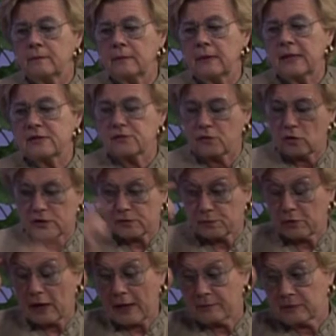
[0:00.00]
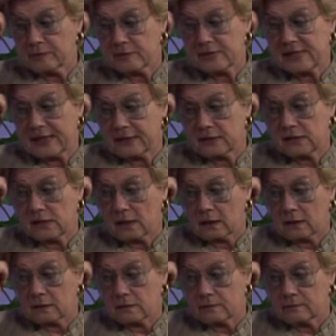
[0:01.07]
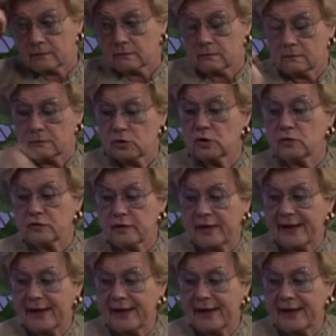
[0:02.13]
as far as problems that children